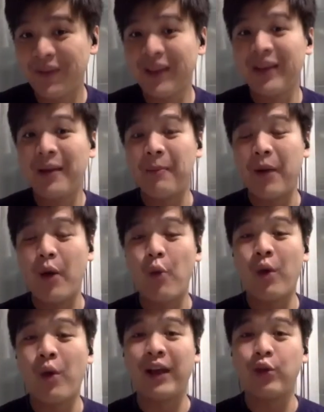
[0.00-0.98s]
But
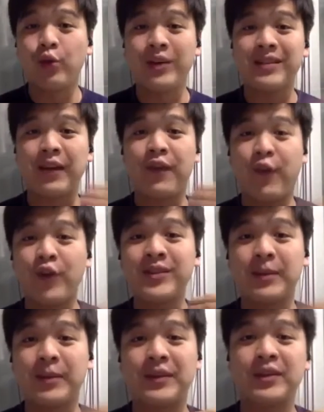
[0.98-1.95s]
what I do is I force
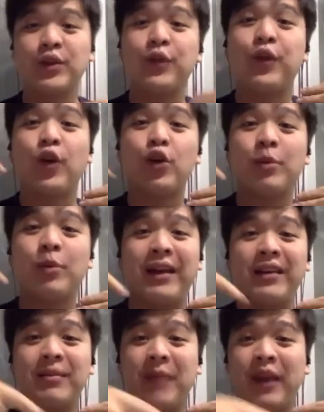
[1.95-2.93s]
the person to follow
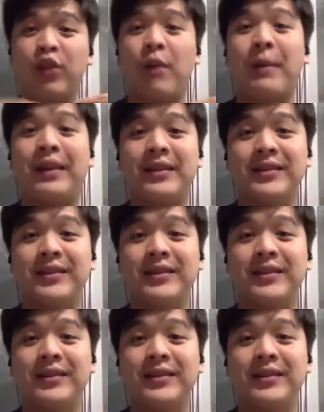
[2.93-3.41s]
my thought patterns,